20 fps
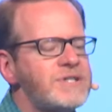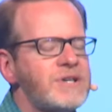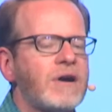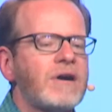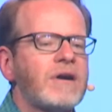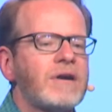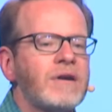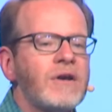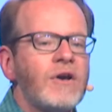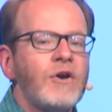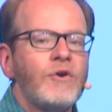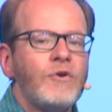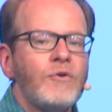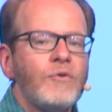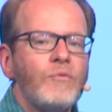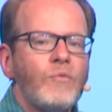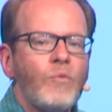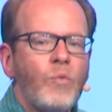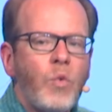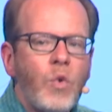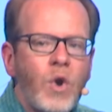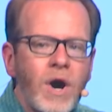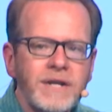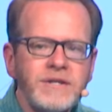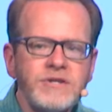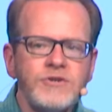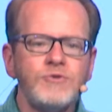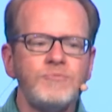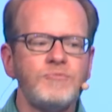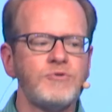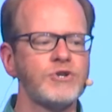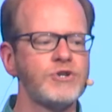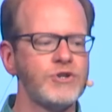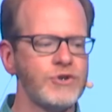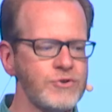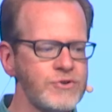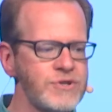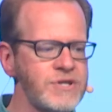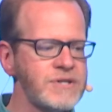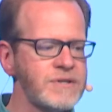are what you
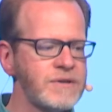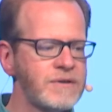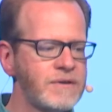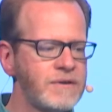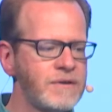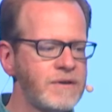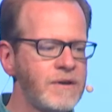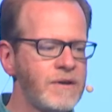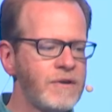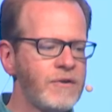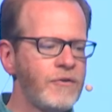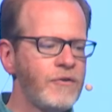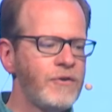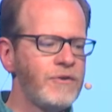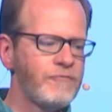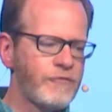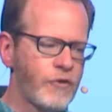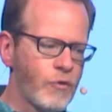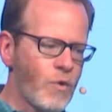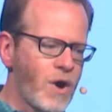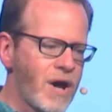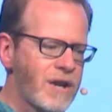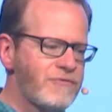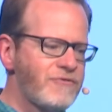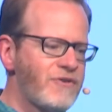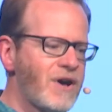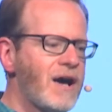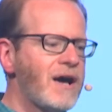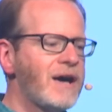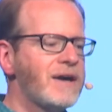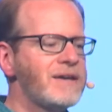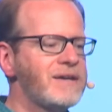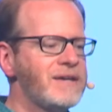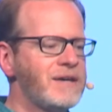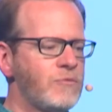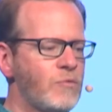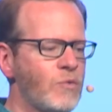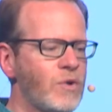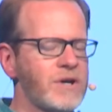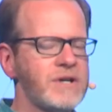produce. For Whattaphi,
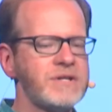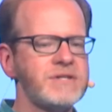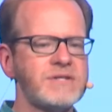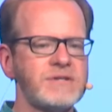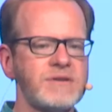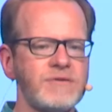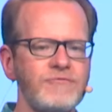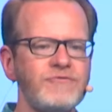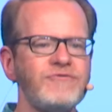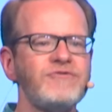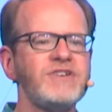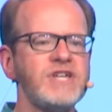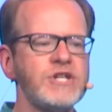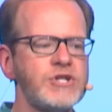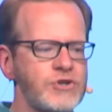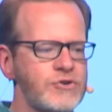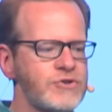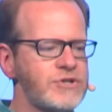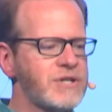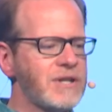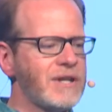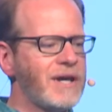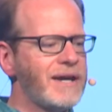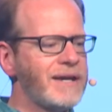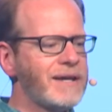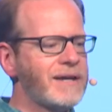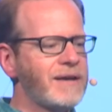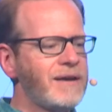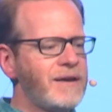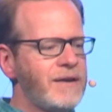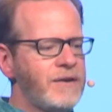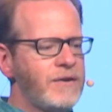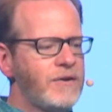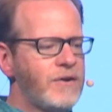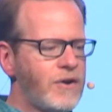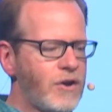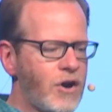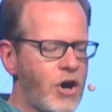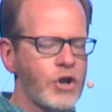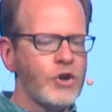it was features like
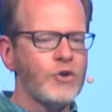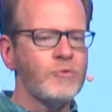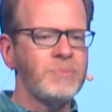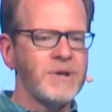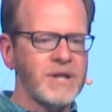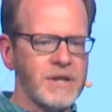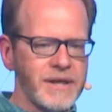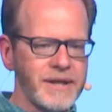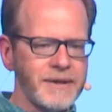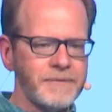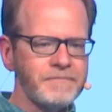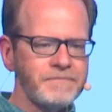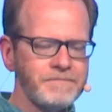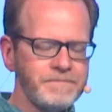auto billing.